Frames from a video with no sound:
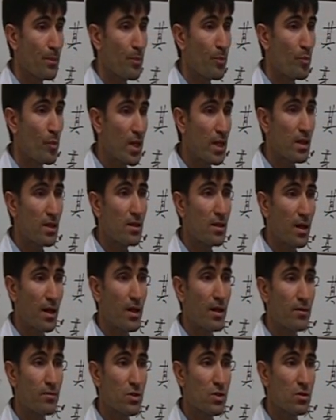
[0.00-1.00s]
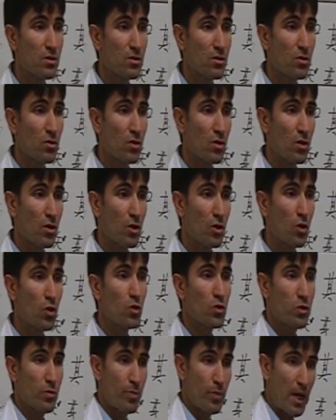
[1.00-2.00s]
many times
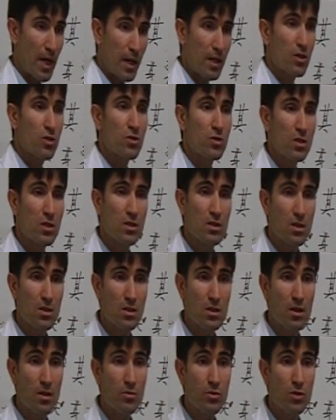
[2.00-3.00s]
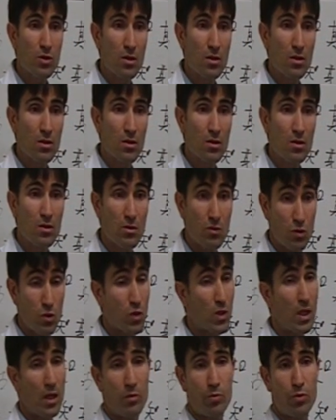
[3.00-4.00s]
goes back to this assumption. You
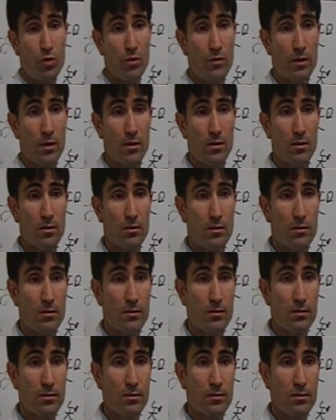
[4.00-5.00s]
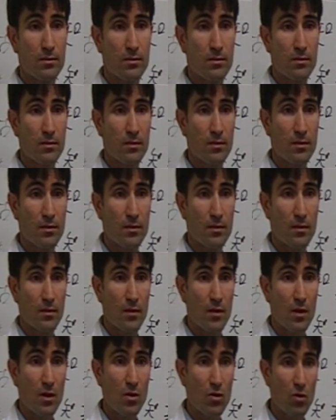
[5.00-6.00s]
can't prove it.
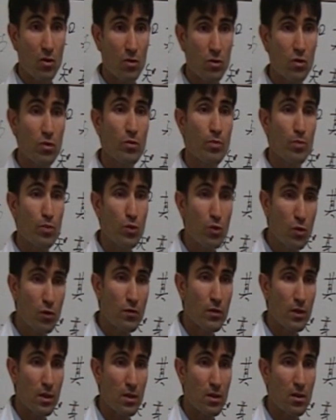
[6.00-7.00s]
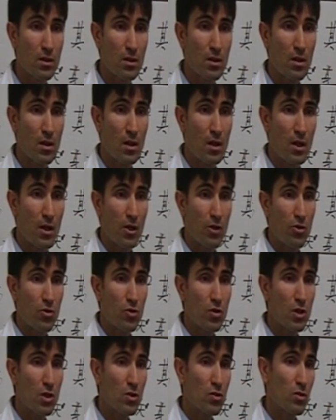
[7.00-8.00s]
To prove it, you
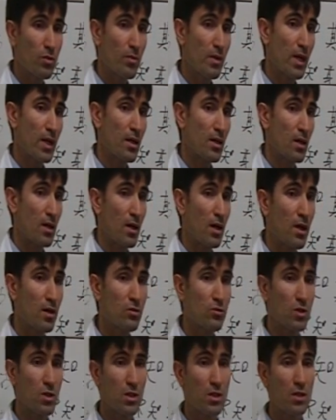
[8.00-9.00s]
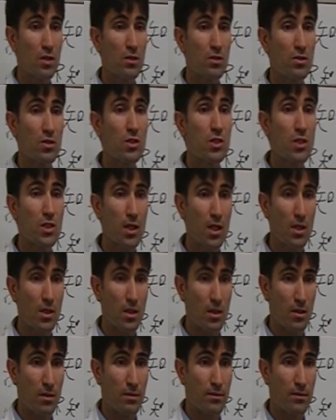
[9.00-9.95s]
need to make 100 years study.